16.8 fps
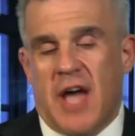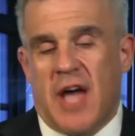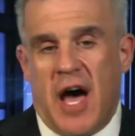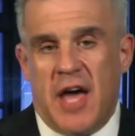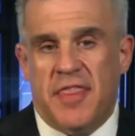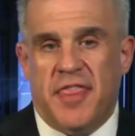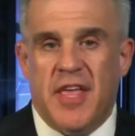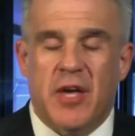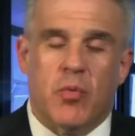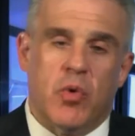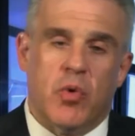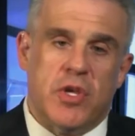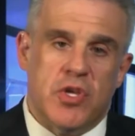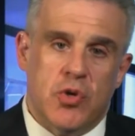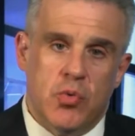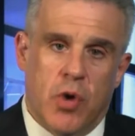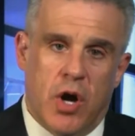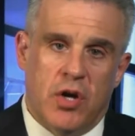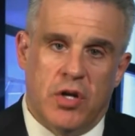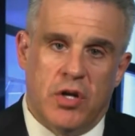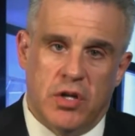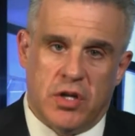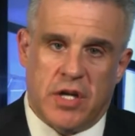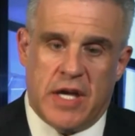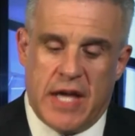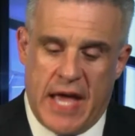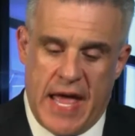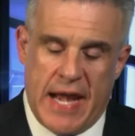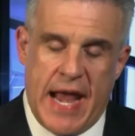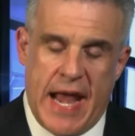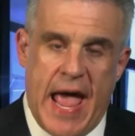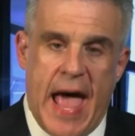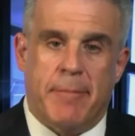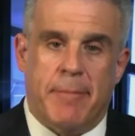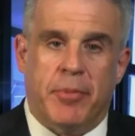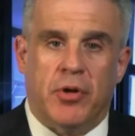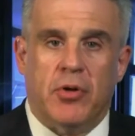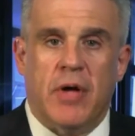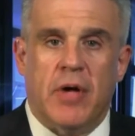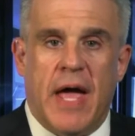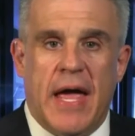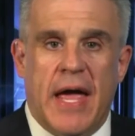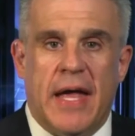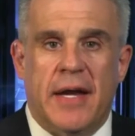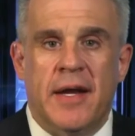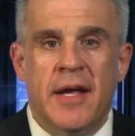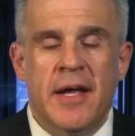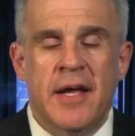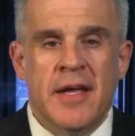I think when you are looking at Apple and